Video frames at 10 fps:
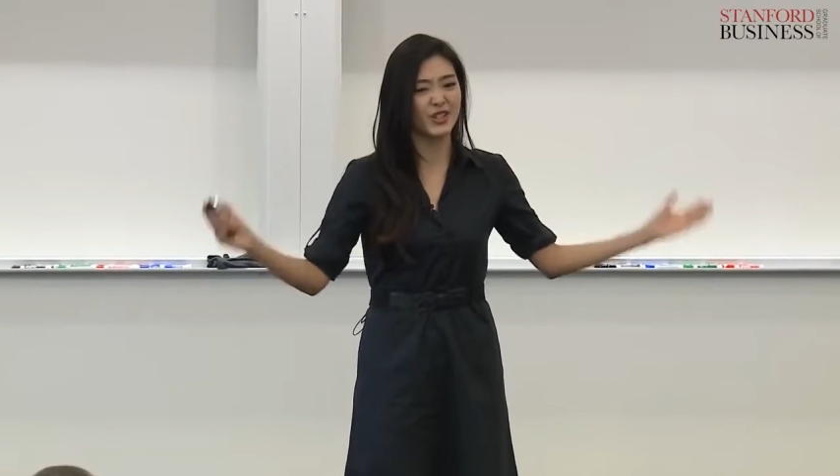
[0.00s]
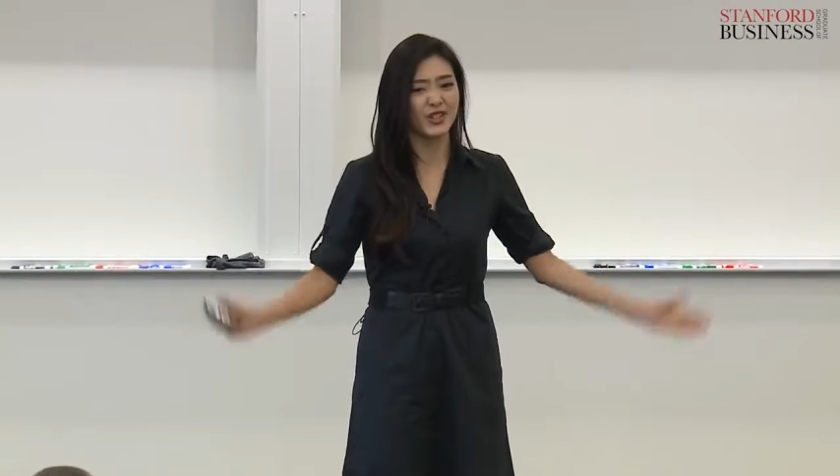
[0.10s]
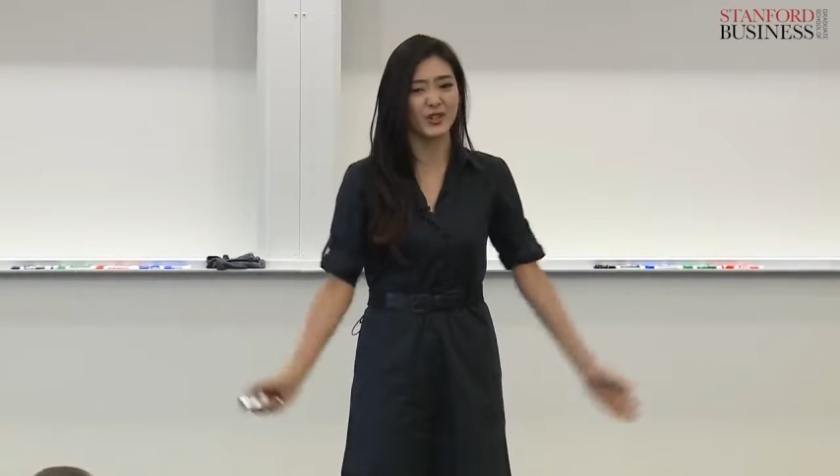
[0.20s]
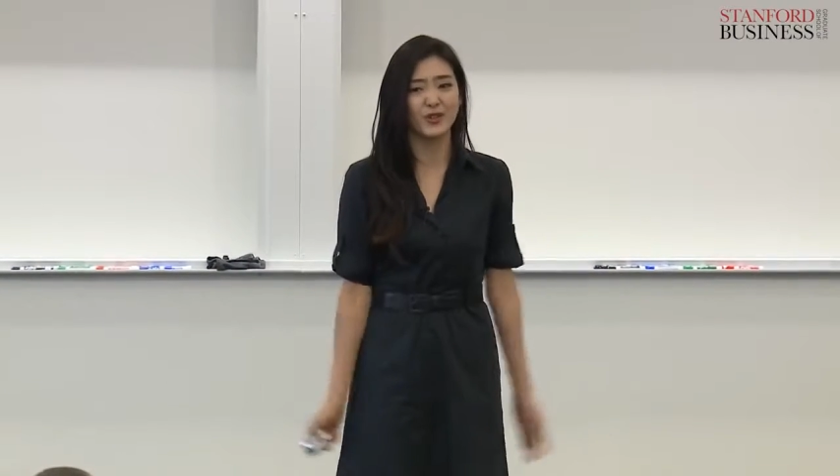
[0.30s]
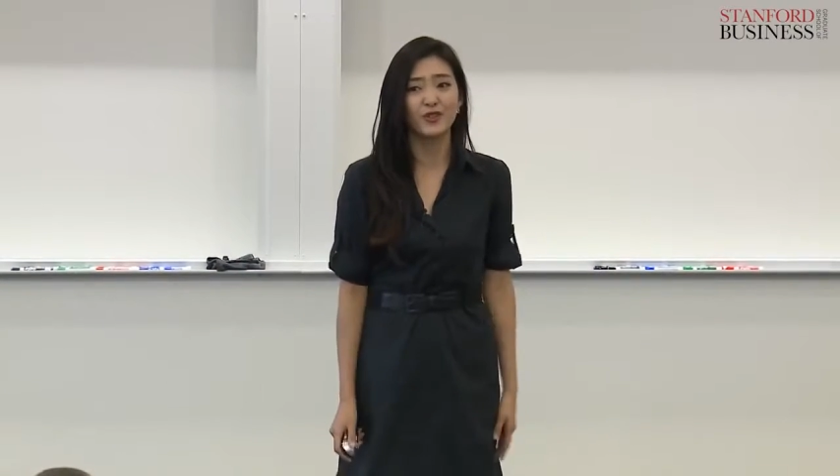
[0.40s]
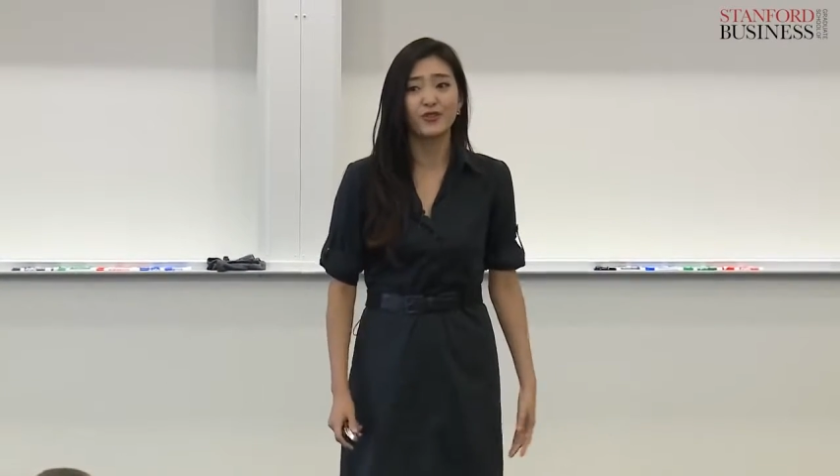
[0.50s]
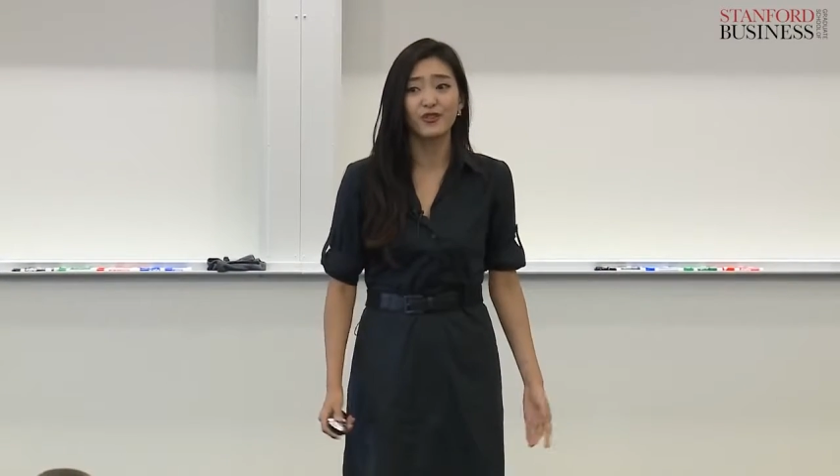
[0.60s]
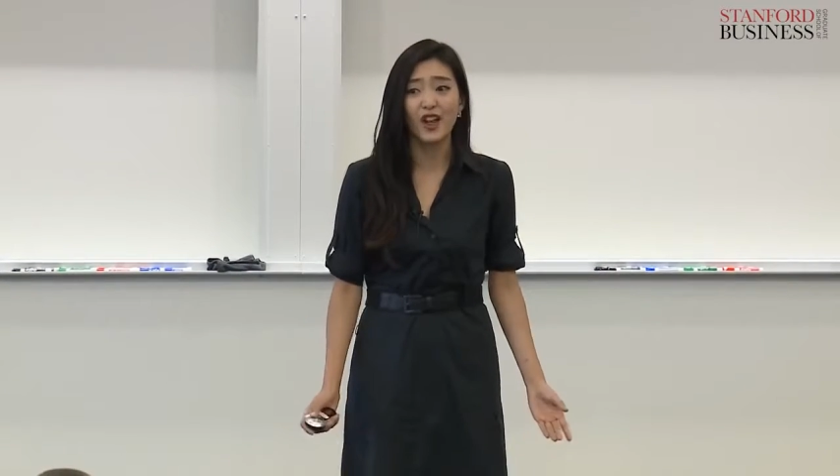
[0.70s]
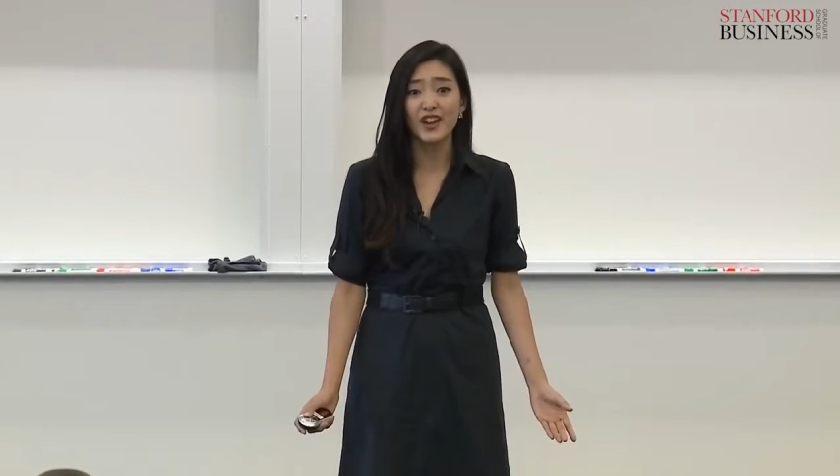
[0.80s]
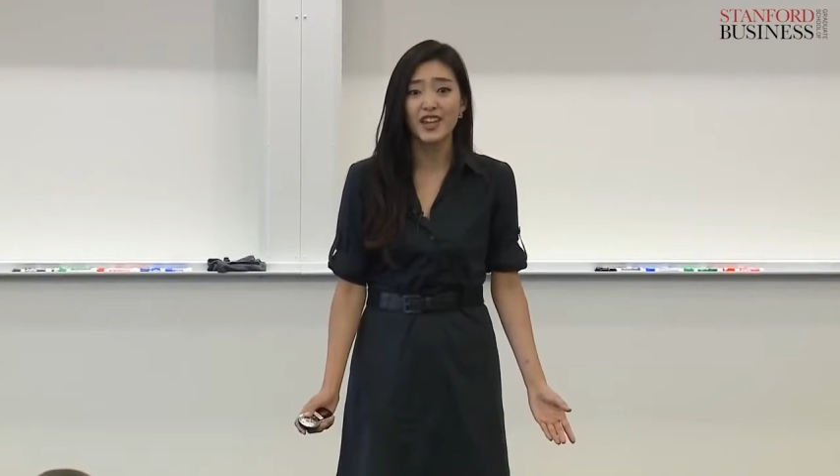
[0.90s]
to
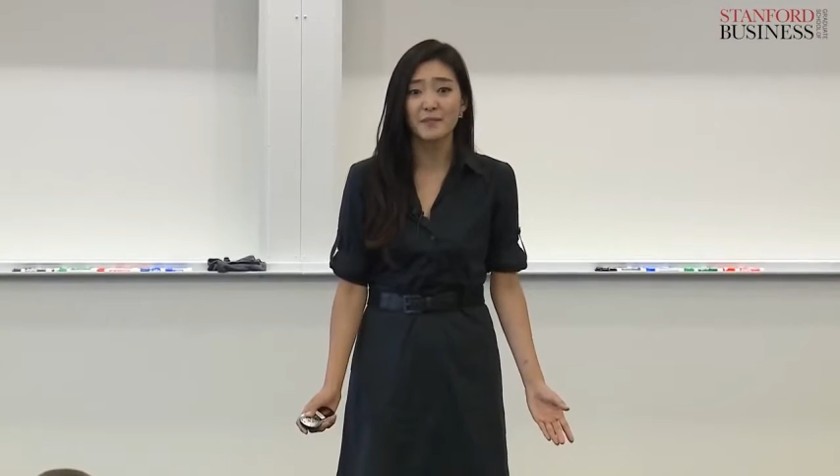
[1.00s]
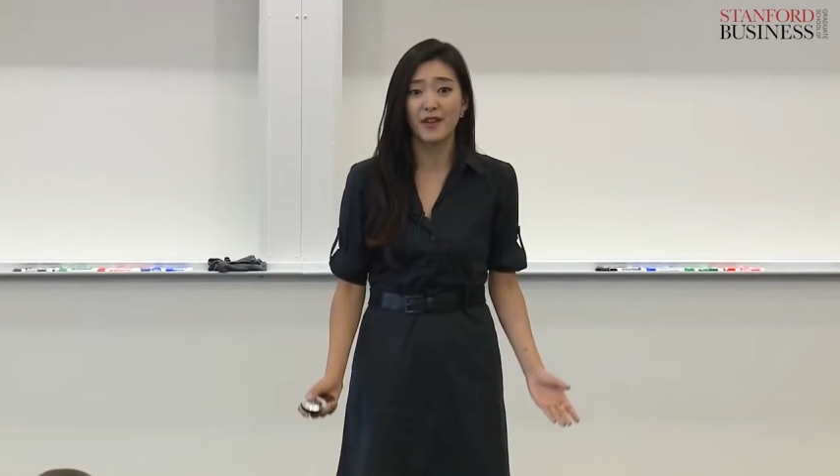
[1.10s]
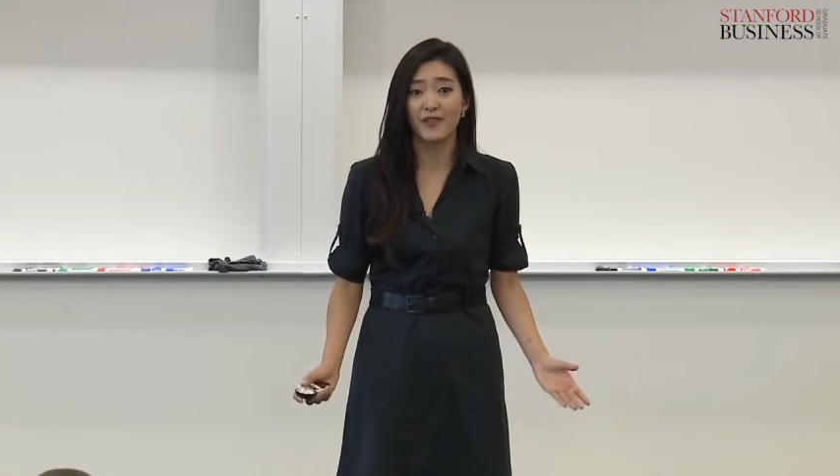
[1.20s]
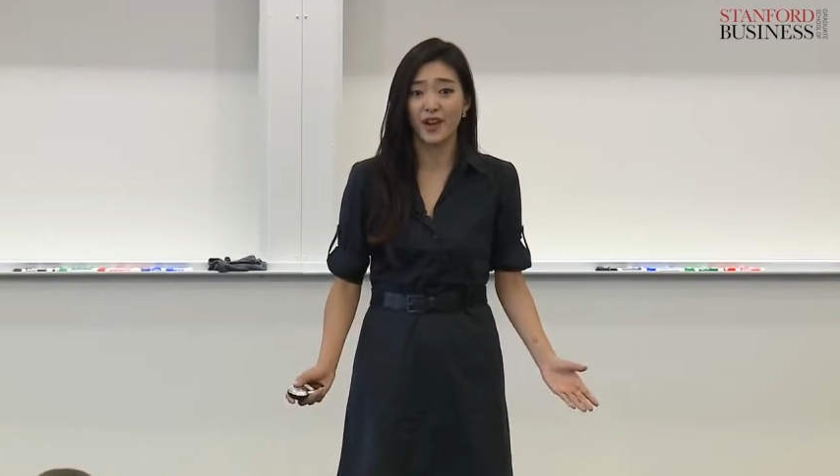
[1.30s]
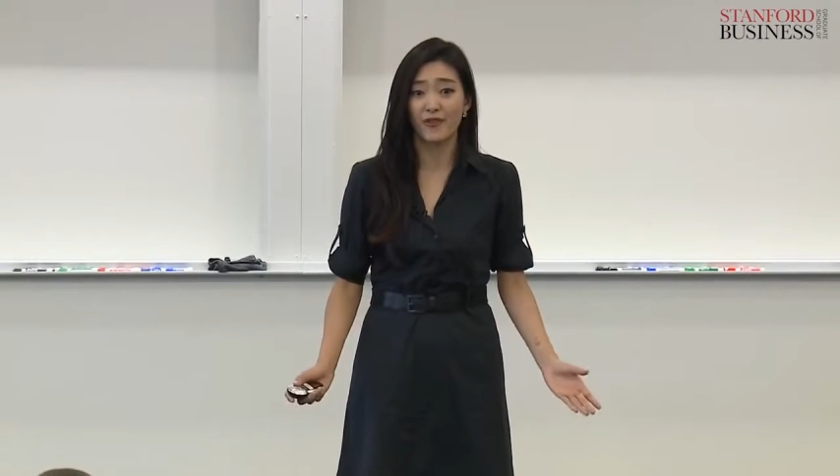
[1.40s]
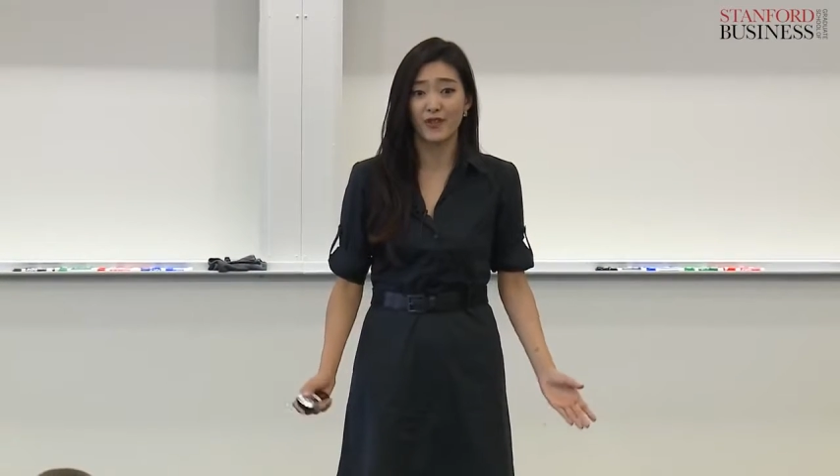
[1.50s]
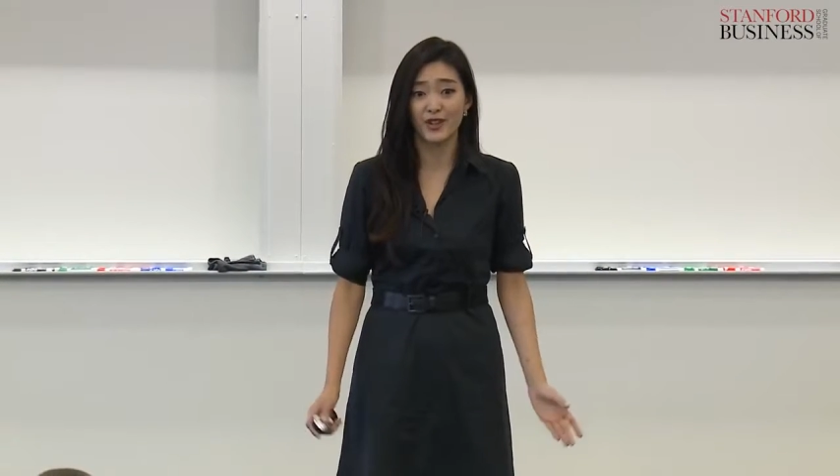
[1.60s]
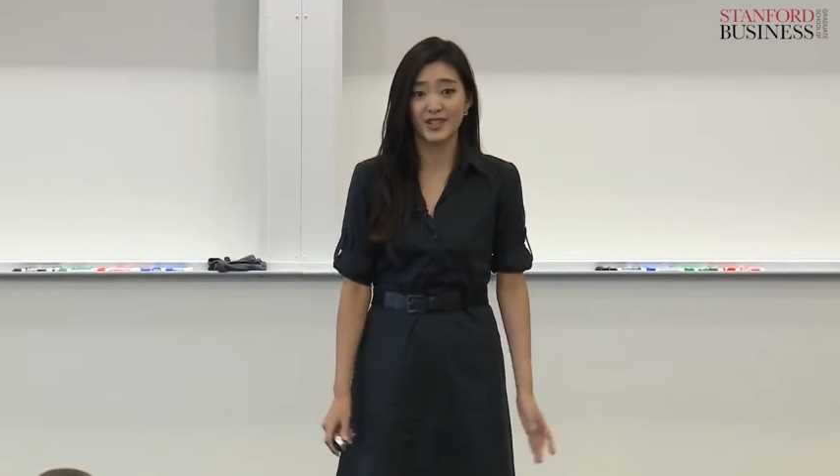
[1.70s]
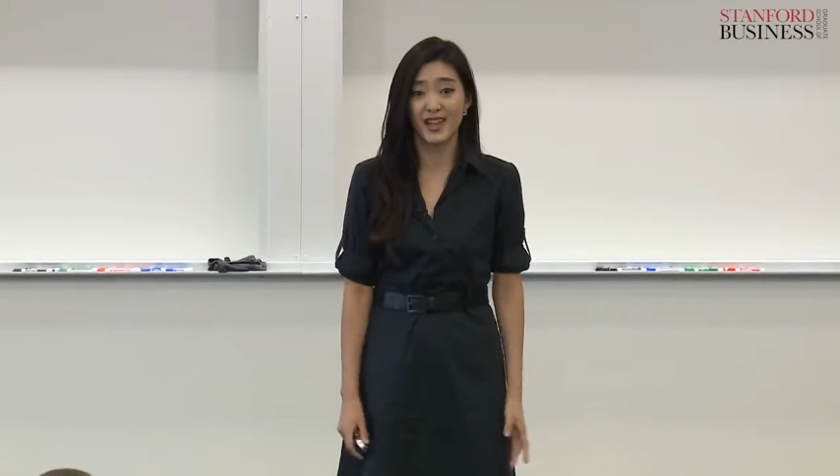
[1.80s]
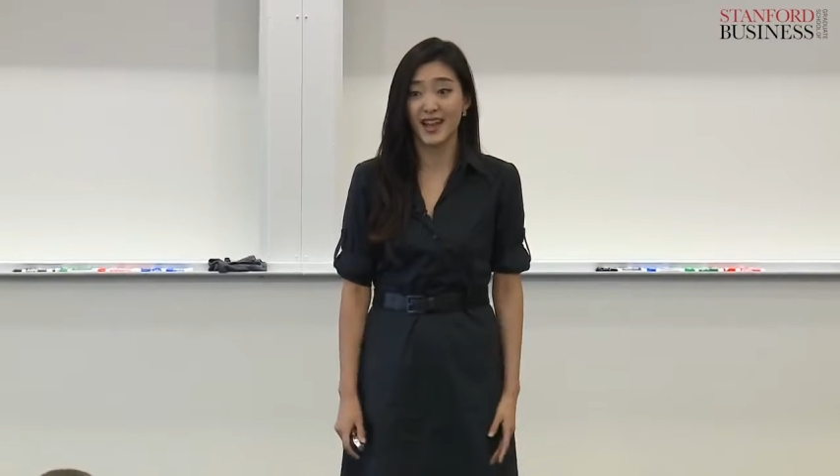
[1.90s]
flunking my very
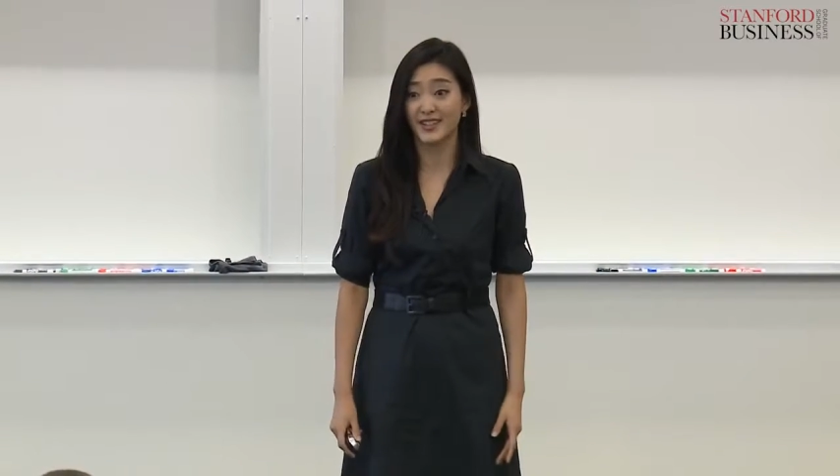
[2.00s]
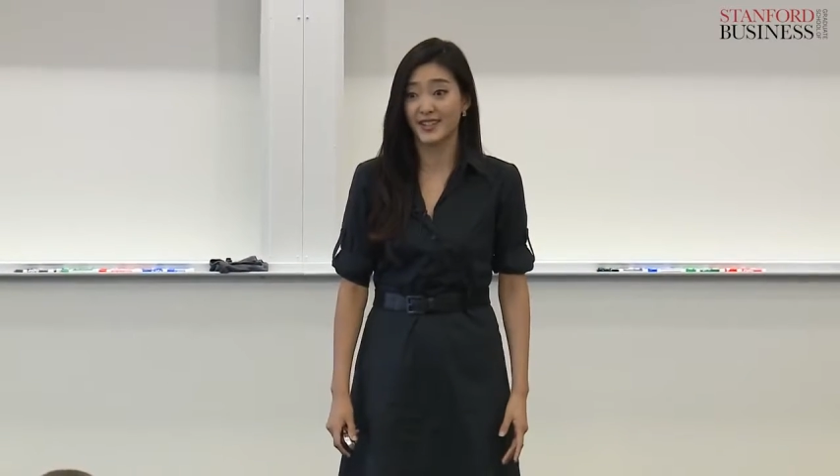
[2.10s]
first science